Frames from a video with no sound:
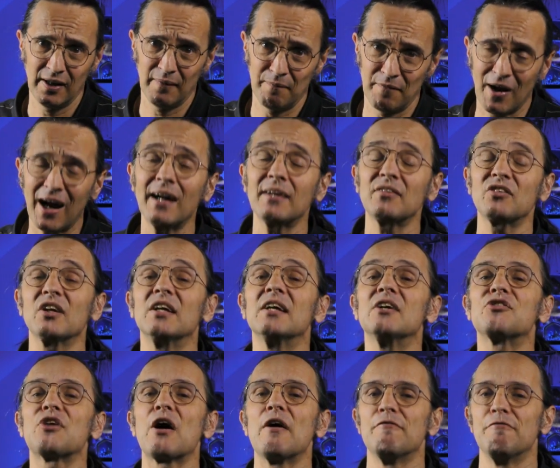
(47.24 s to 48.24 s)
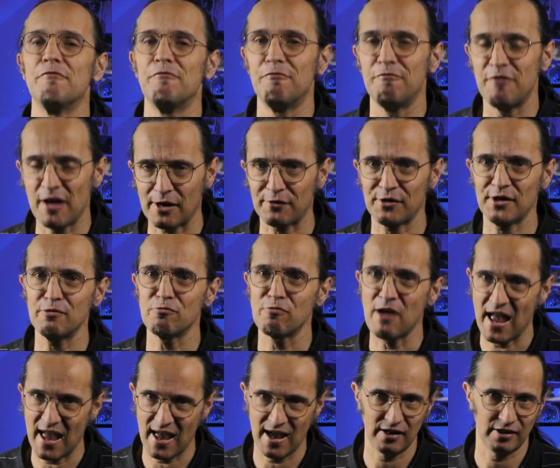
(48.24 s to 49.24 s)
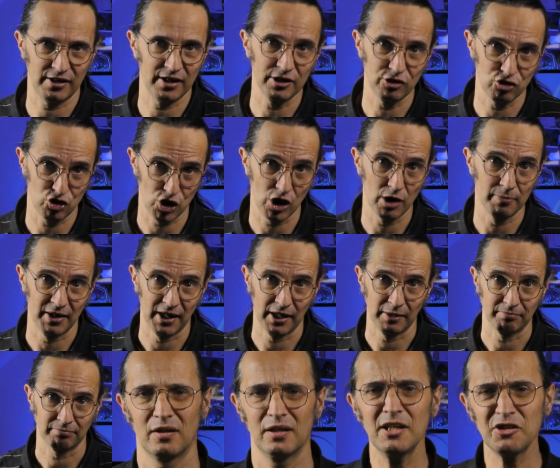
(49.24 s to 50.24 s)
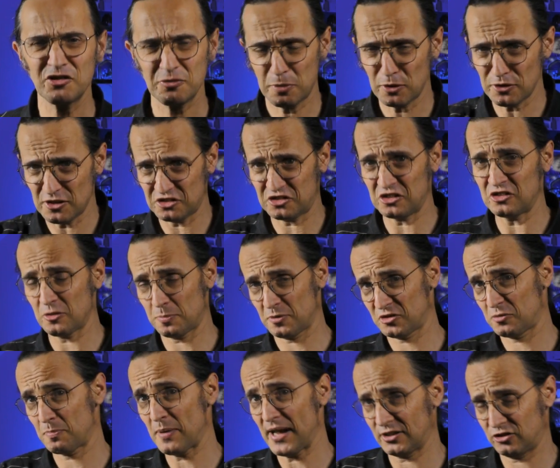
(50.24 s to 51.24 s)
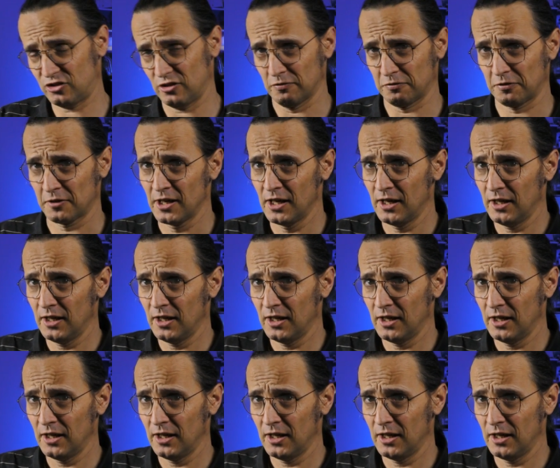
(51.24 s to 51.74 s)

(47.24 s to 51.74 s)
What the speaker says: That is very rare in Germany. Let's put this into perspective.